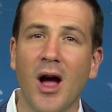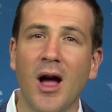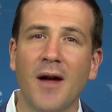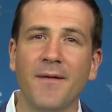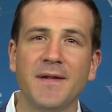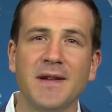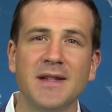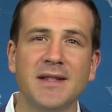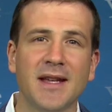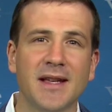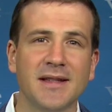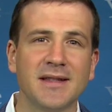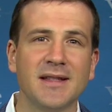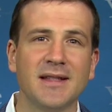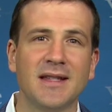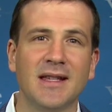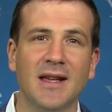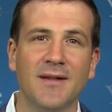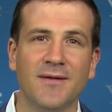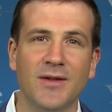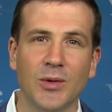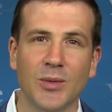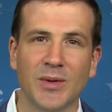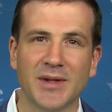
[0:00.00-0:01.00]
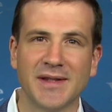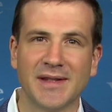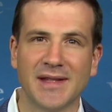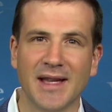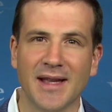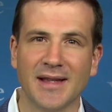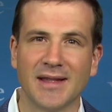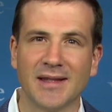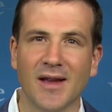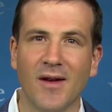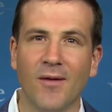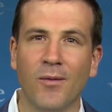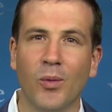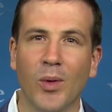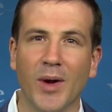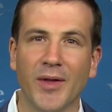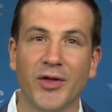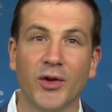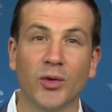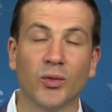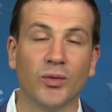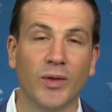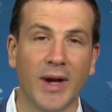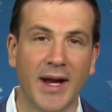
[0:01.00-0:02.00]
often doesn't give you a sense of
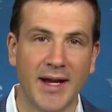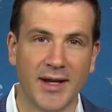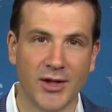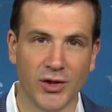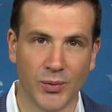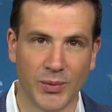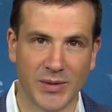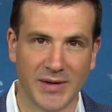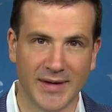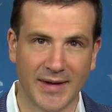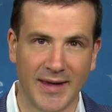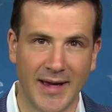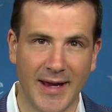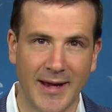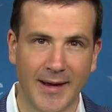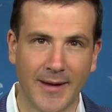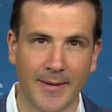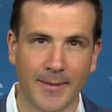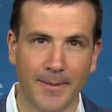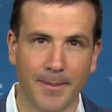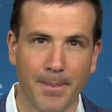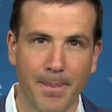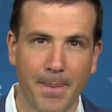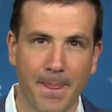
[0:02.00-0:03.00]
what the range was like.